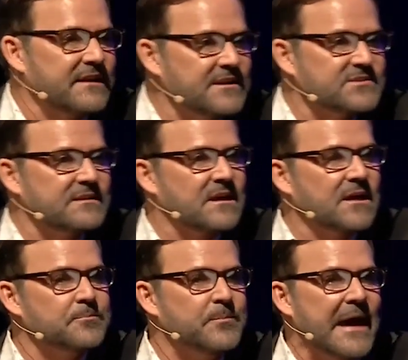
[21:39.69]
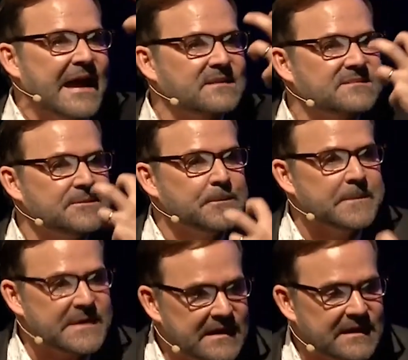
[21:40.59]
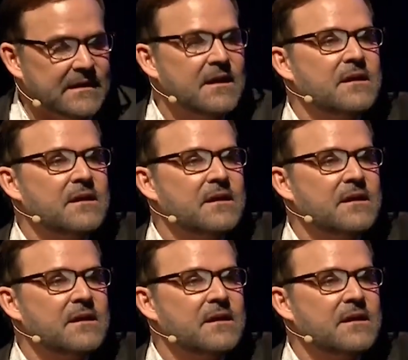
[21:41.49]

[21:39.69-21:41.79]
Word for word: And he said, Come back to me.